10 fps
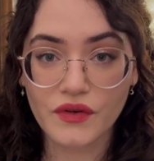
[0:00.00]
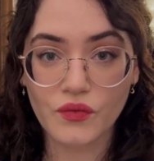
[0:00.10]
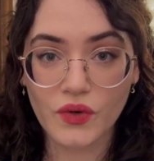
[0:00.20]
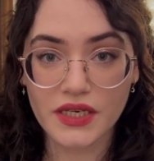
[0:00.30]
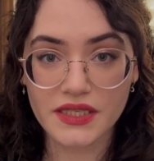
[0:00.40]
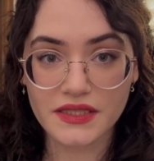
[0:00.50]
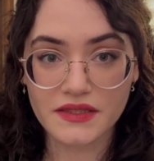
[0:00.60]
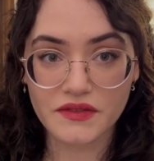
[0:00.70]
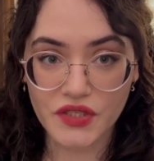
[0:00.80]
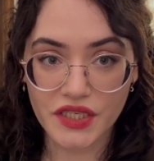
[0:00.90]
was
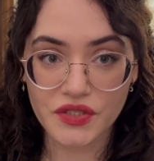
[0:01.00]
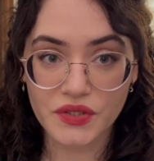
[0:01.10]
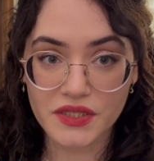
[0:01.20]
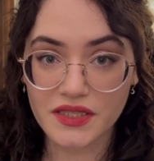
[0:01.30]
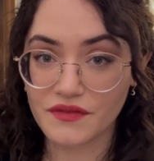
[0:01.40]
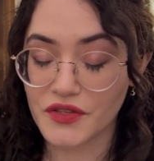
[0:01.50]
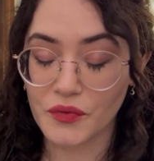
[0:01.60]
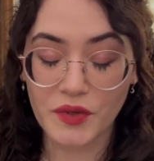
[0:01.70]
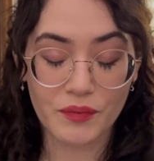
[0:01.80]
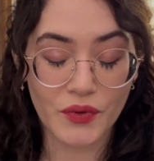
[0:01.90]
dangerous, even though
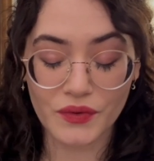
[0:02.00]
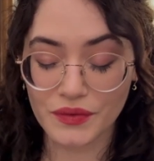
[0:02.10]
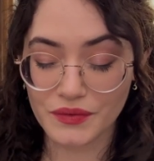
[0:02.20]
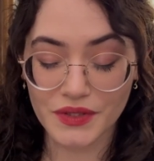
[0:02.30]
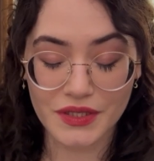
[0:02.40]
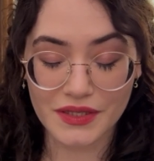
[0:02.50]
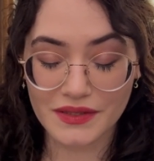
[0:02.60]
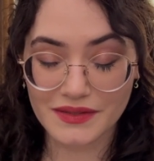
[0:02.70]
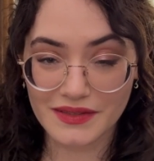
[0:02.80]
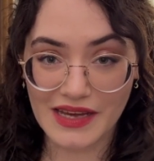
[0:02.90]
people were
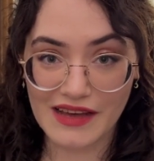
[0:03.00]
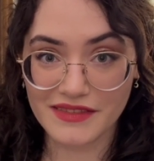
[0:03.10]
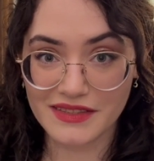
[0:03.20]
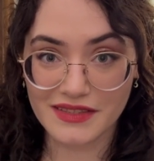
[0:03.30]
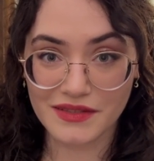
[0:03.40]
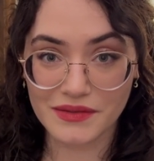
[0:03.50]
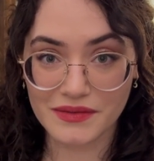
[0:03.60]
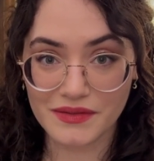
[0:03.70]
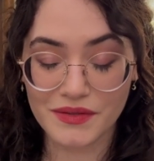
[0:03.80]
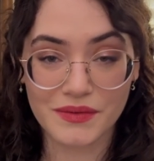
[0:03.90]
having to